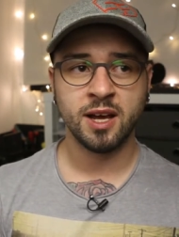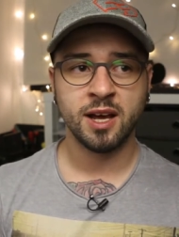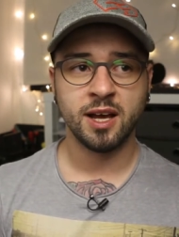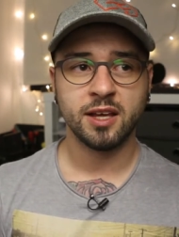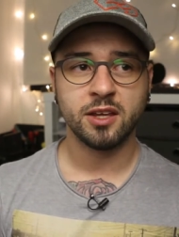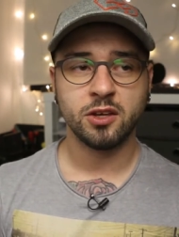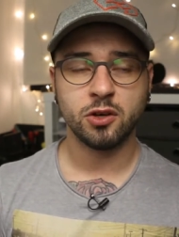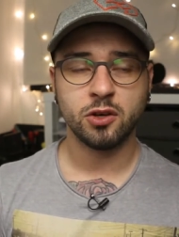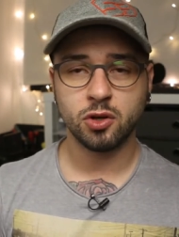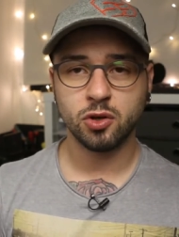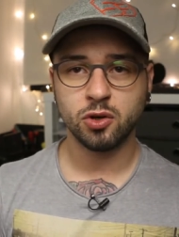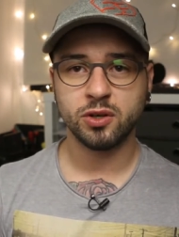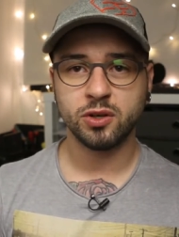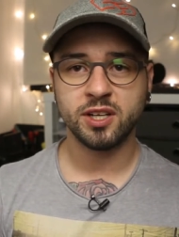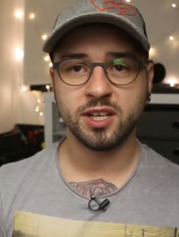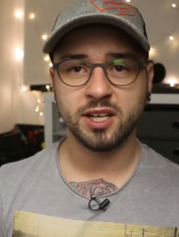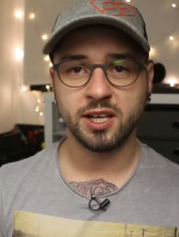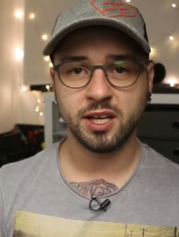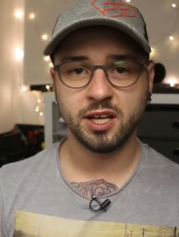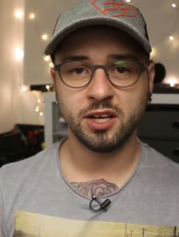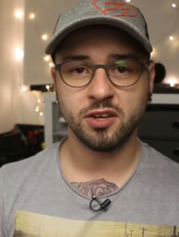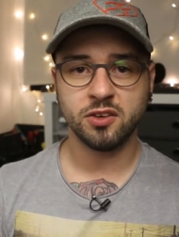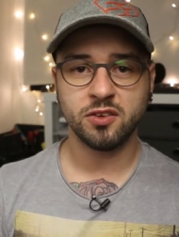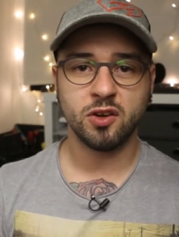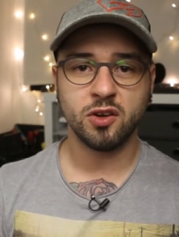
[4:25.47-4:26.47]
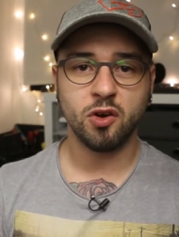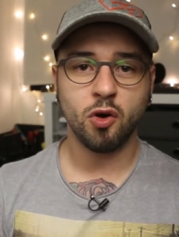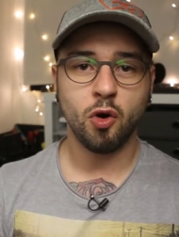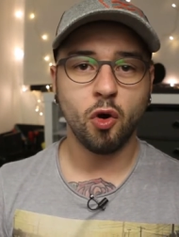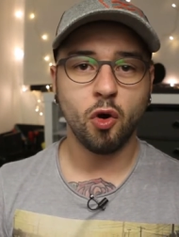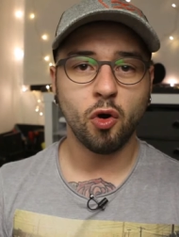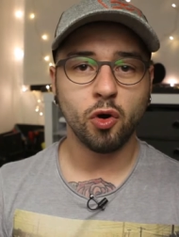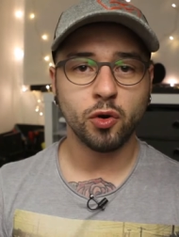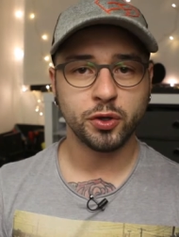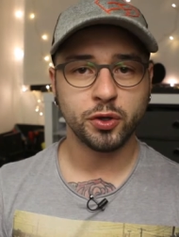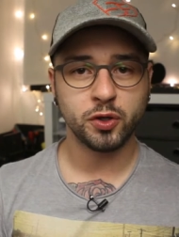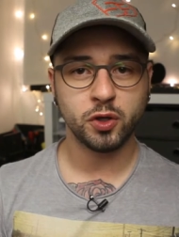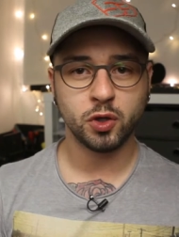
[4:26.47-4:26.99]
you could hear the
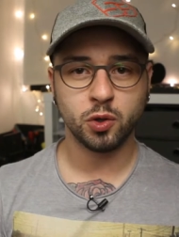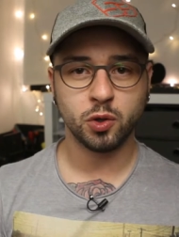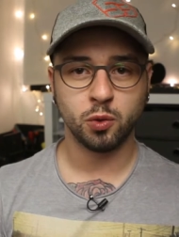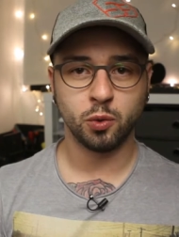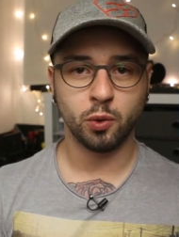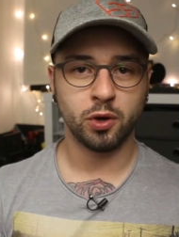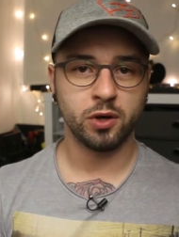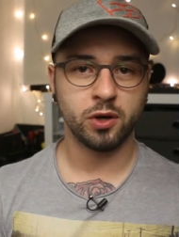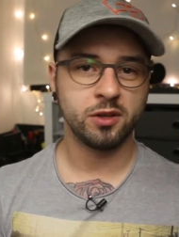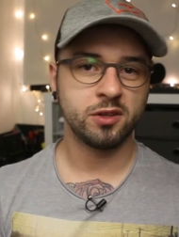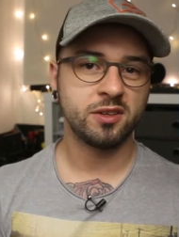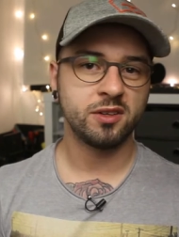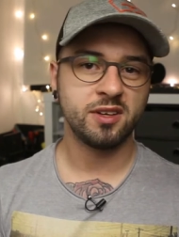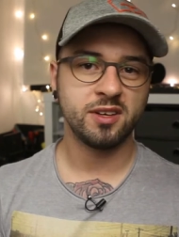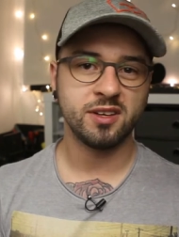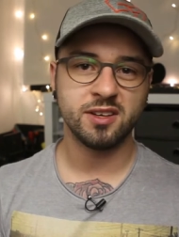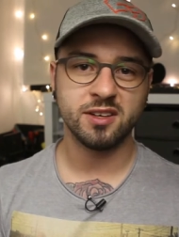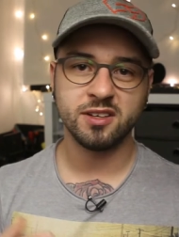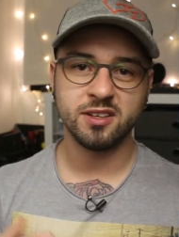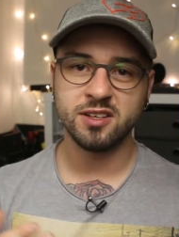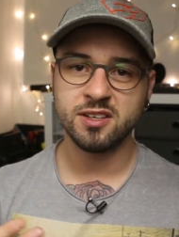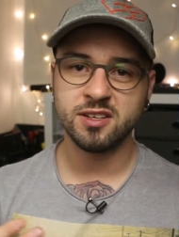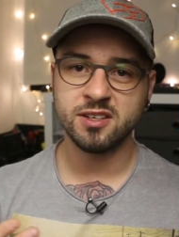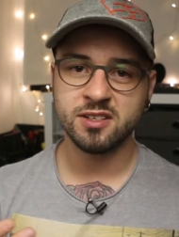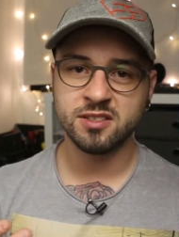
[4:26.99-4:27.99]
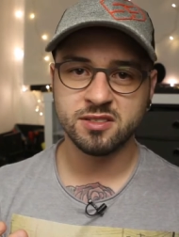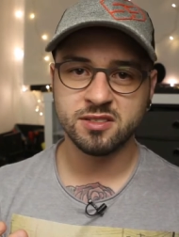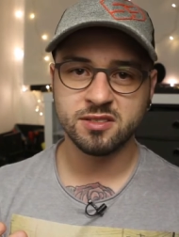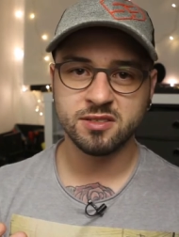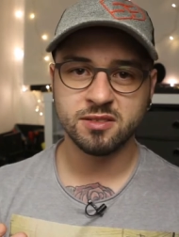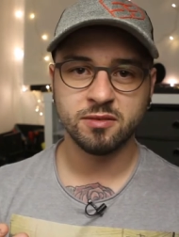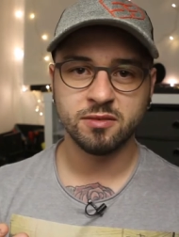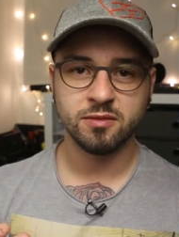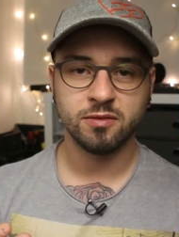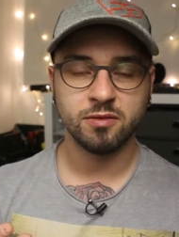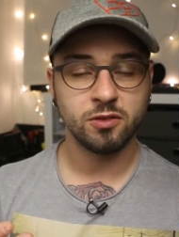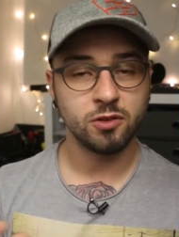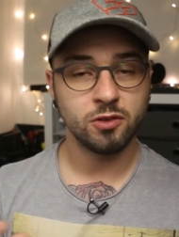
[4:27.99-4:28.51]
audio quality is
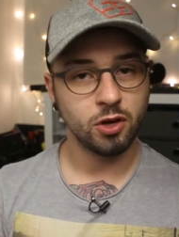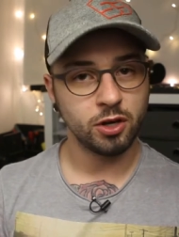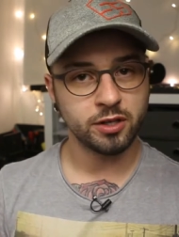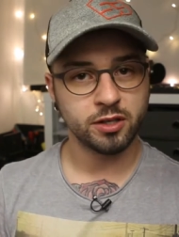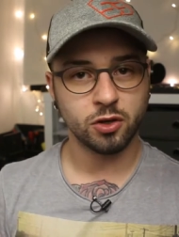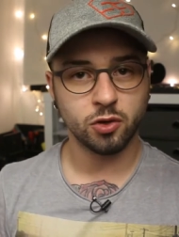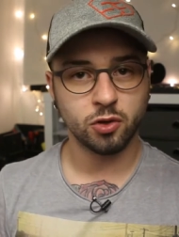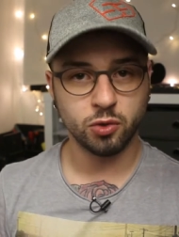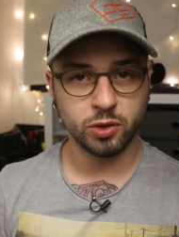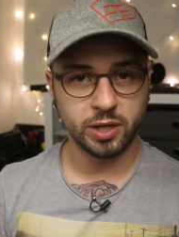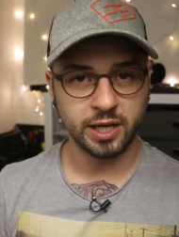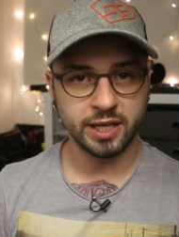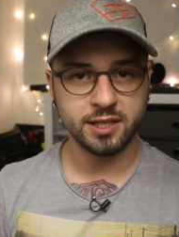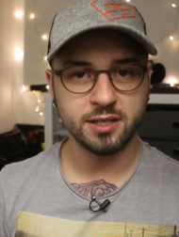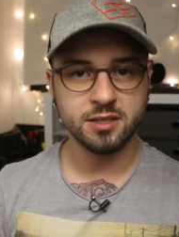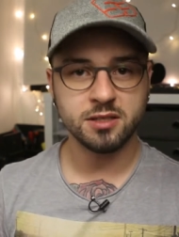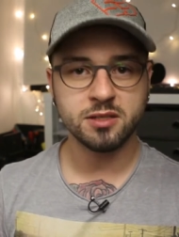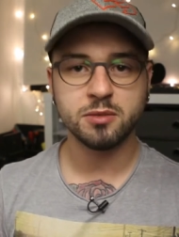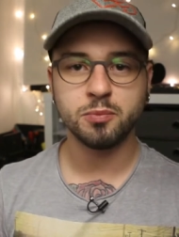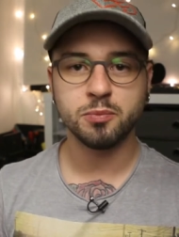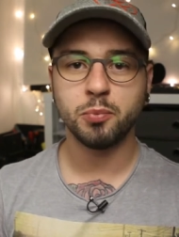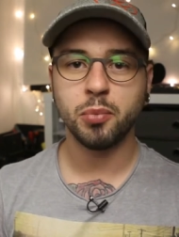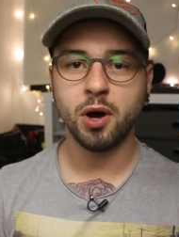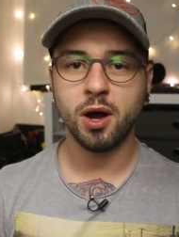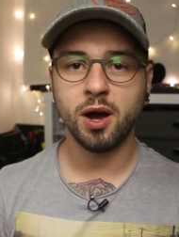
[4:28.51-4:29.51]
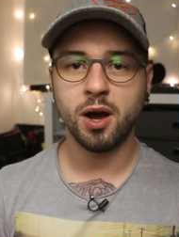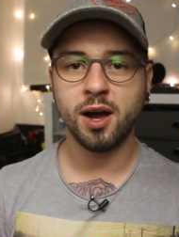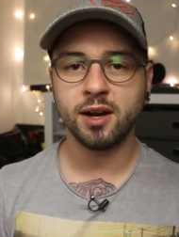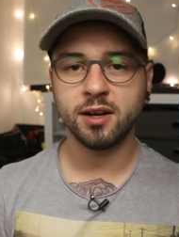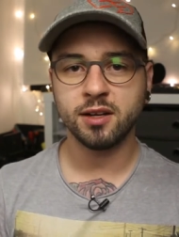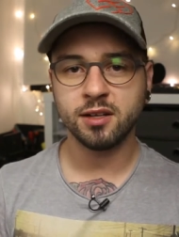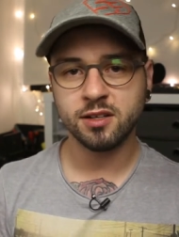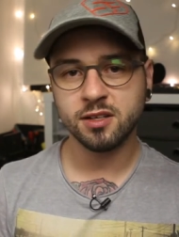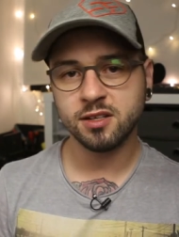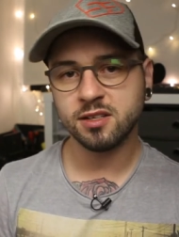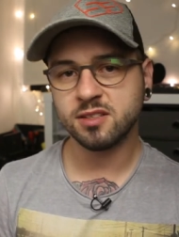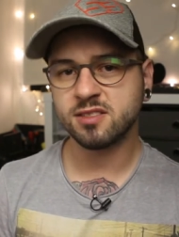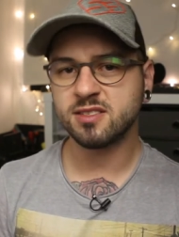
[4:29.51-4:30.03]
not the greatest, but
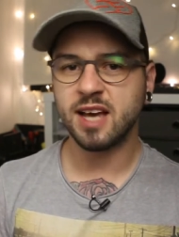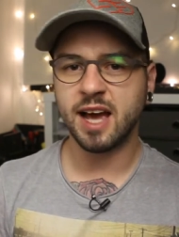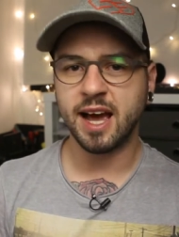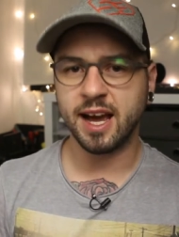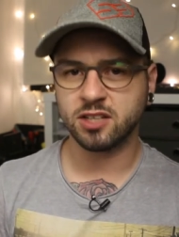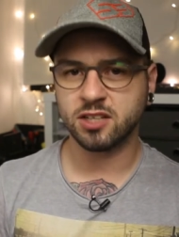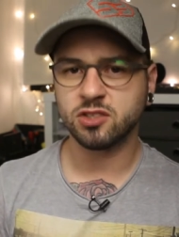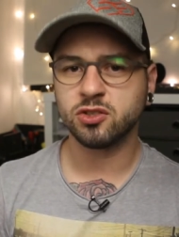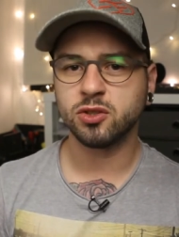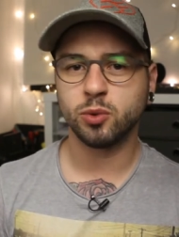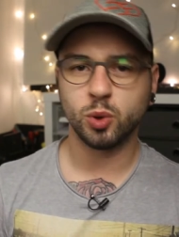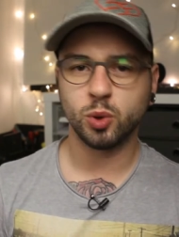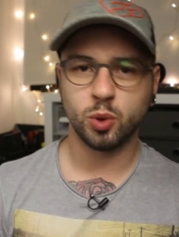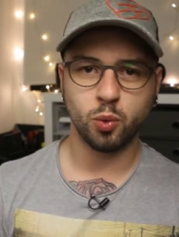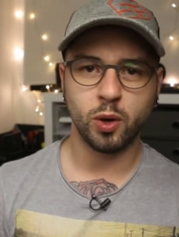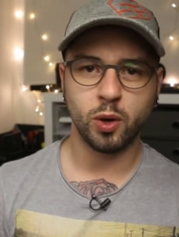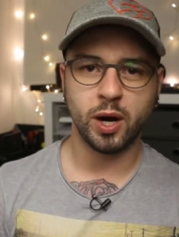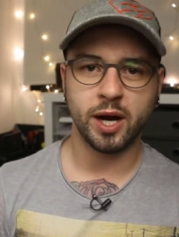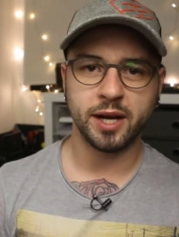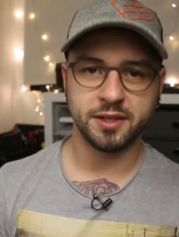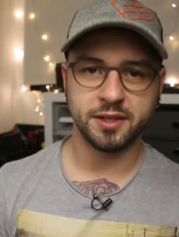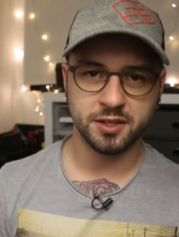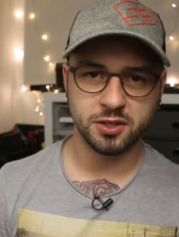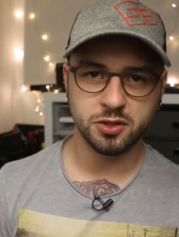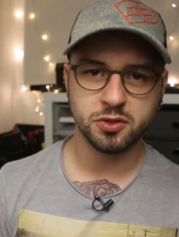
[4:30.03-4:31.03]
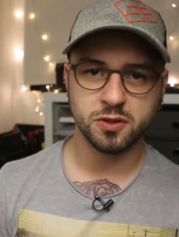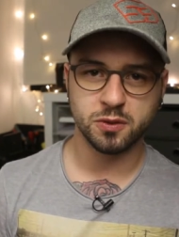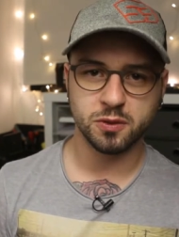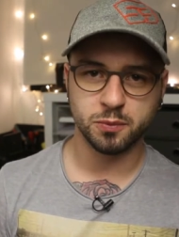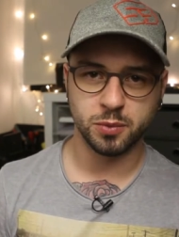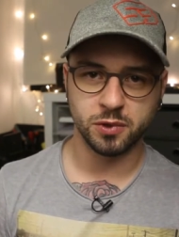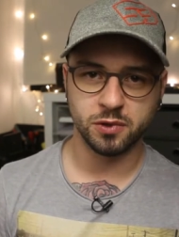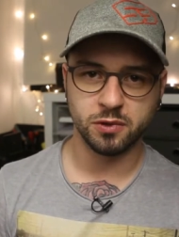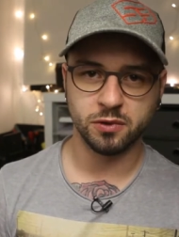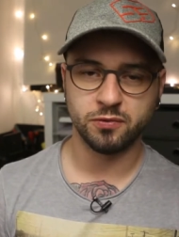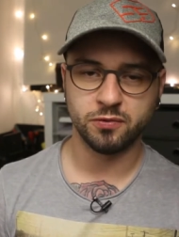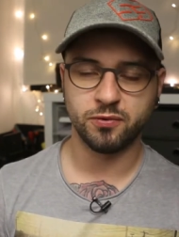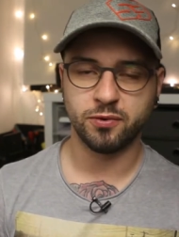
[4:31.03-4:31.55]
it is actually quite
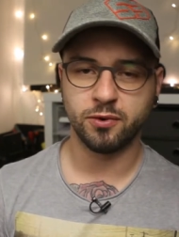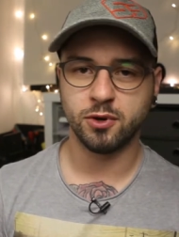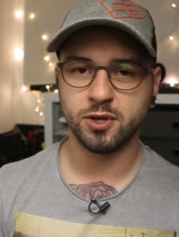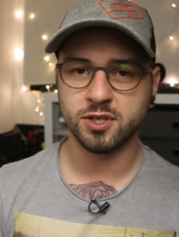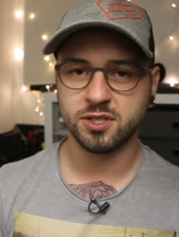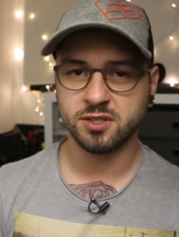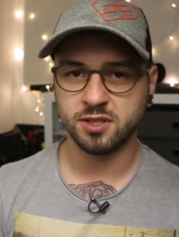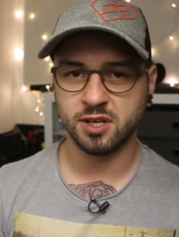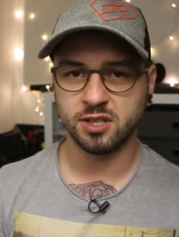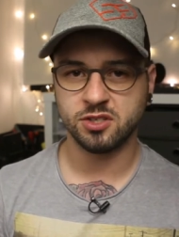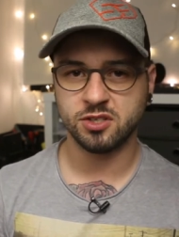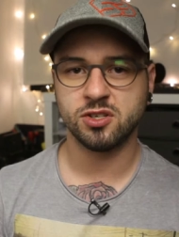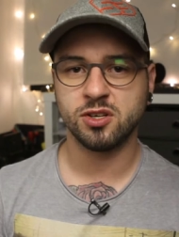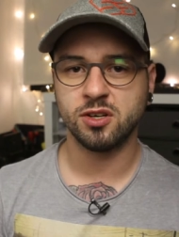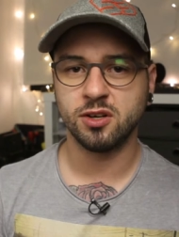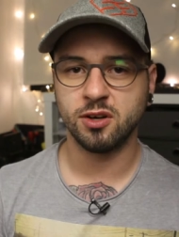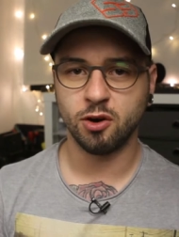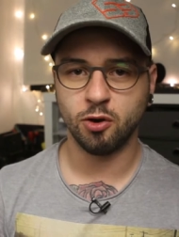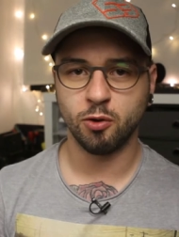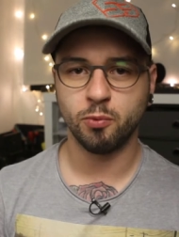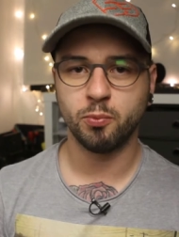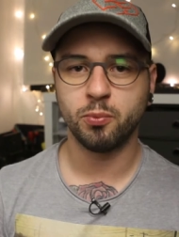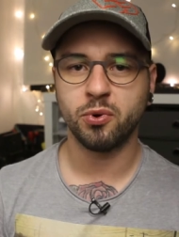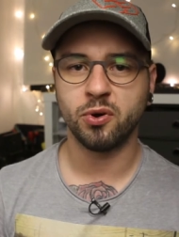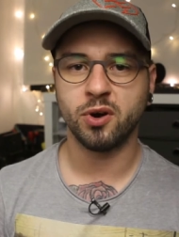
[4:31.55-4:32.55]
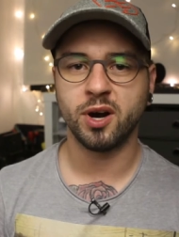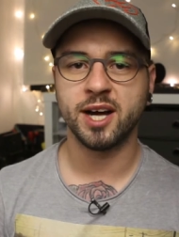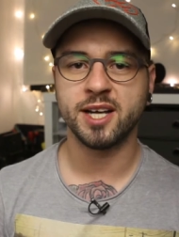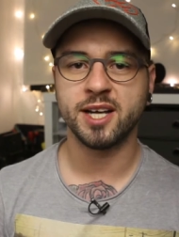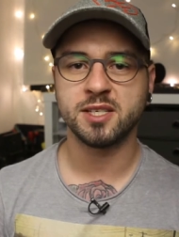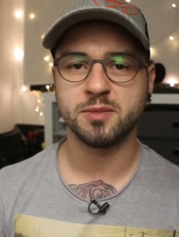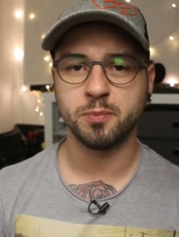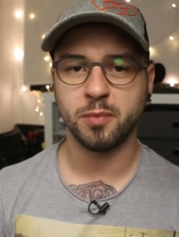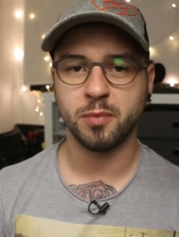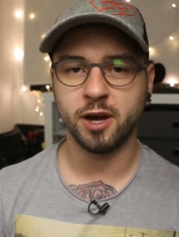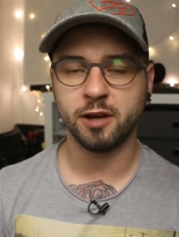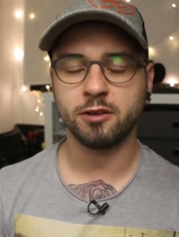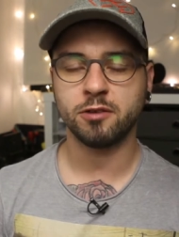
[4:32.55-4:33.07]
usable for such a low priced
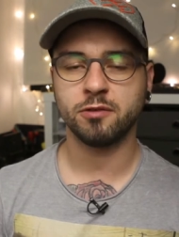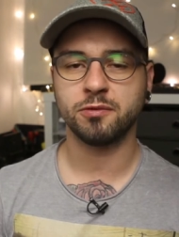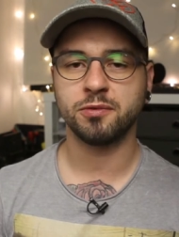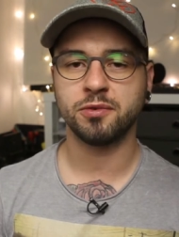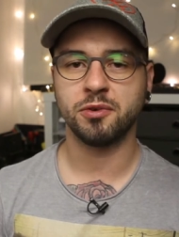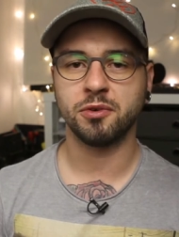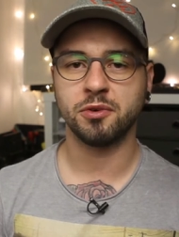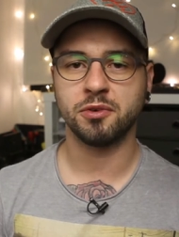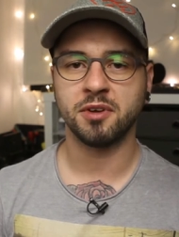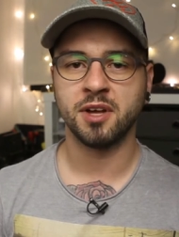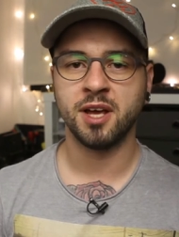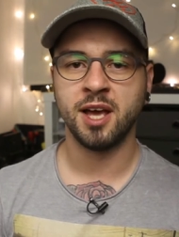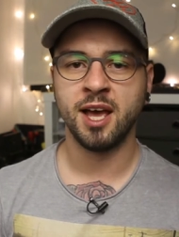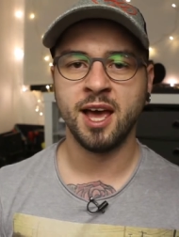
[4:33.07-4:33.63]
microphone.